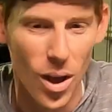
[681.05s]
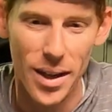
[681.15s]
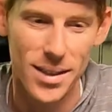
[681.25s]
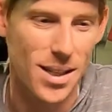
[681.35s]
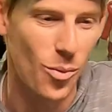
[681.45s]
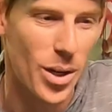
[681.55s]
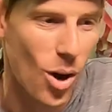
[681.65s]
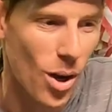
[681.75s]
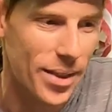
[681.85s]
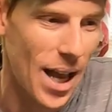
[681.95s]
Like I said, we
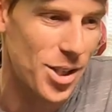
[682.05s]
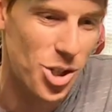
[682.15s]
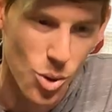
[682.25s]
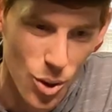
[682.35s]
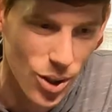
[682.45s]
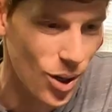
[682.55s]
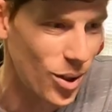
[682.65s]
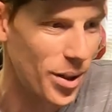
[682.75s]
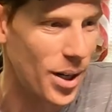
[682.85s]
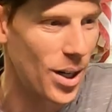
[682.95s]
caught that short
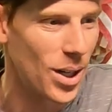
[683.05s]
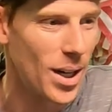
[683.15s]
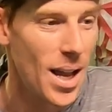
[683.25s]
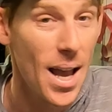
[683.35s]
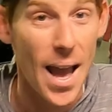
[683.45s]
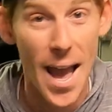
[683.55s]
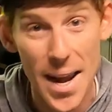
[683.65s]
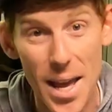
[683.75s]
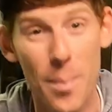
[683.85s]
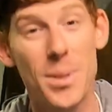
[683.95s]
earlier,
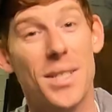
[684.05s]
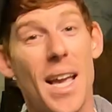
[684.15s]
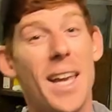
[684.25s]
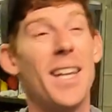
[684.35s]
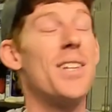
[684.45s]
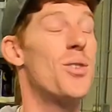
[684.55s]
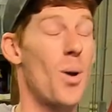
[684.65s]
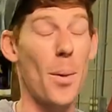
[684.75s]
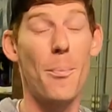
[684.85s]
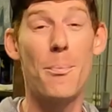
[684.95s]
end up sticking
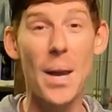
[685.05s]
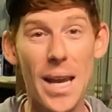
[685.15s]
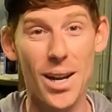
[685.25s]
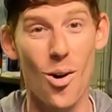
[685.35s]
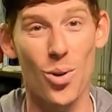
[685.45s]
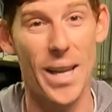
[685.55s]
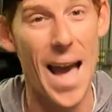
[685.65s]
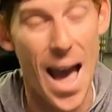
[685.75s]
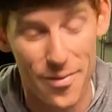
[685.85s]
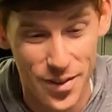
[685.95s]
into a big old
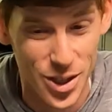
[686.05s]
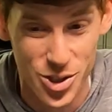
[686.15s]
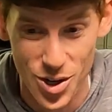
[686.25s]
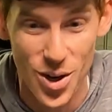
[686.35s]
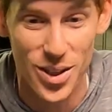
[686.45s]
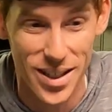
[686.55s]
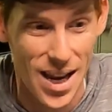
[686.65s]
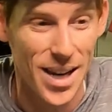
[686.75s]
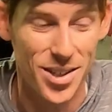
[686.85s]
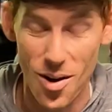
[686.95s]
catfish during the
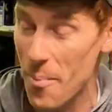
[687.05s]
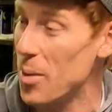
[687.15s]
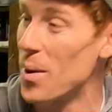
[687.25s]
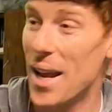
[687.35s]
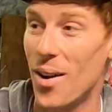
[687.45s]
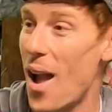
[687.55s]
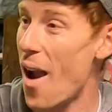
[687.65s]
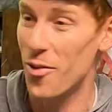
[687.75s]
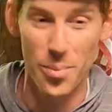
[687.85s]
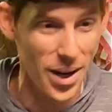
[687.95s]
day too. I mean, we had
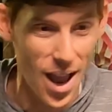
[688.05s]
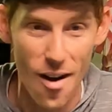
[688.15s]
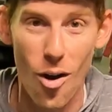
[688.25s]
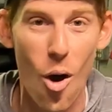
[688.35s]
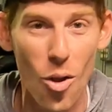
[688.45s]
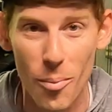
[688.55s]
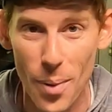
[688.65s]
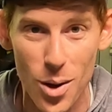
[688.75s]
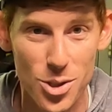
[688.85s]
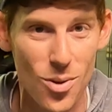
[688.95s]
all the
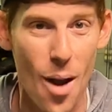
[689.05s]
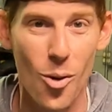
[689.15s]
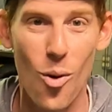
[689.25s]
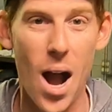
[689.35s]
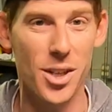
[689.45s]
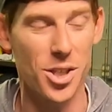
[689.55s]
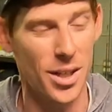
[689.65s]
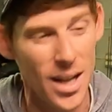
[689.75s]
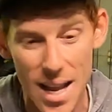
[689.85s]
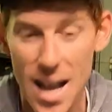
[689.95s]
boats around were watching.